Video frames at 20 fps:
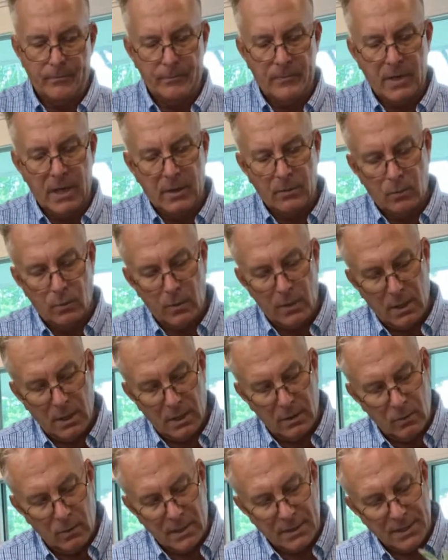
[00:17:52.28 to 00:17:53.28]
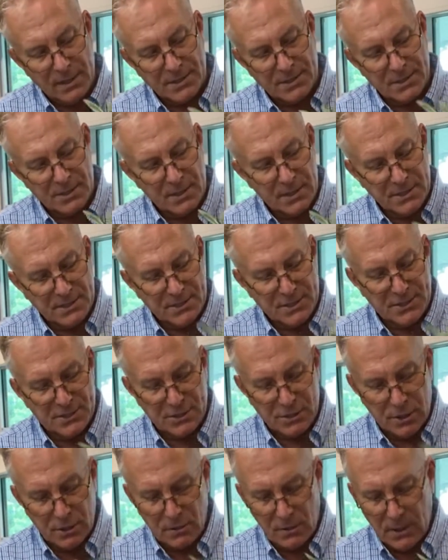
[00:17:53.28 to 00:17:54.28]
And really what this is
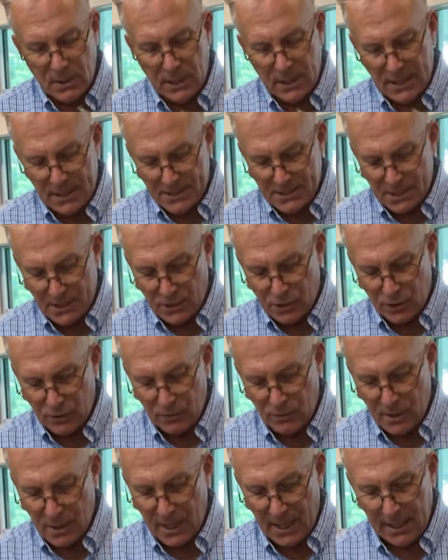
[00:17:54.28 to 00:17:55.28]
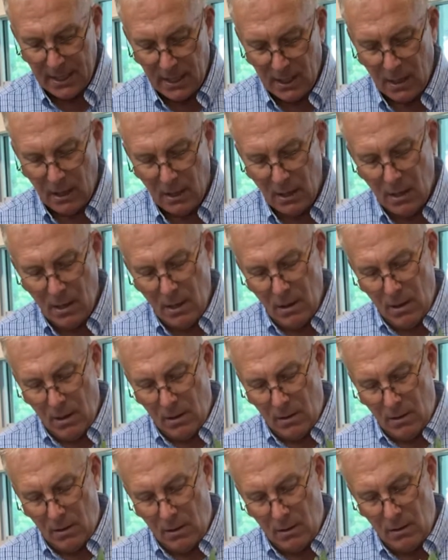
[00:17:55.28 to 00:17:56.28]
doing is it's uniting
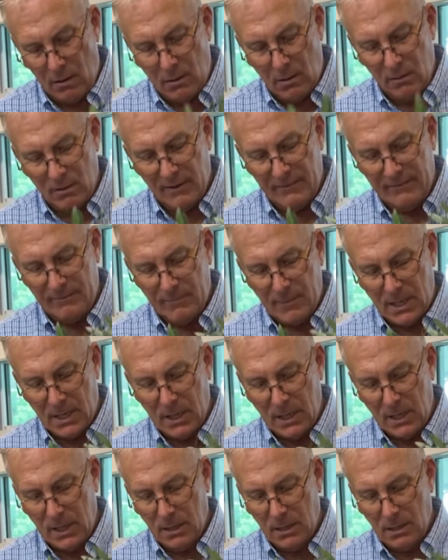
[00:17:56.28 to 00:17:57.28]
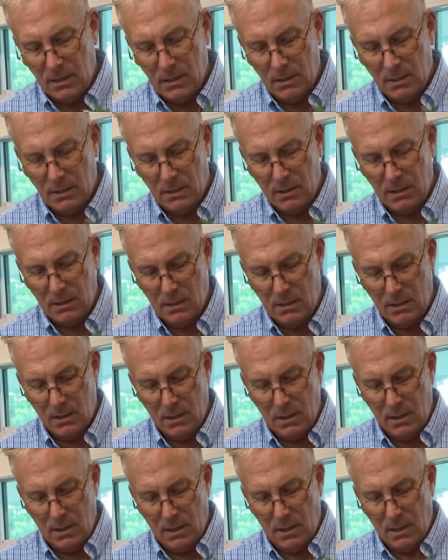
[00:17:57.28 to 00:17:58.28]
all of my
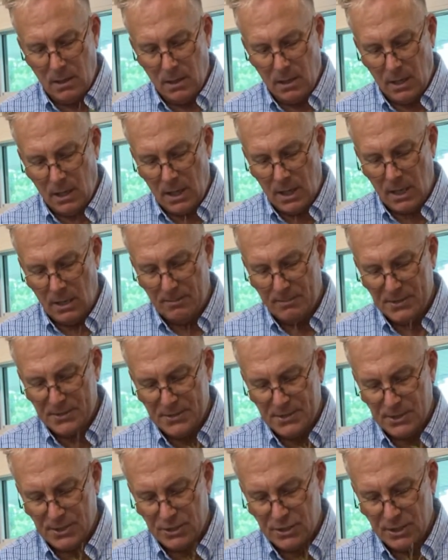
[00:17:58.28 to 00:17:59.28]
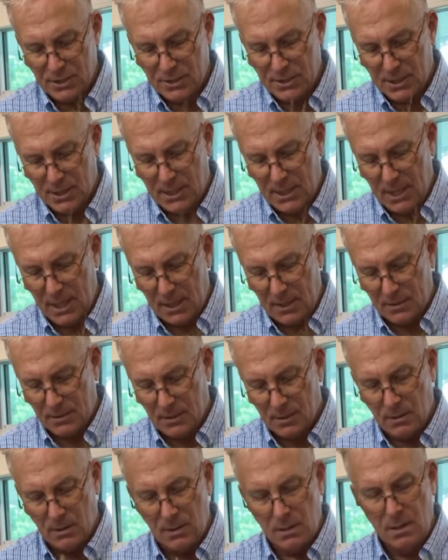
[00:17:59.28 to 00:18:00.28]
composition together.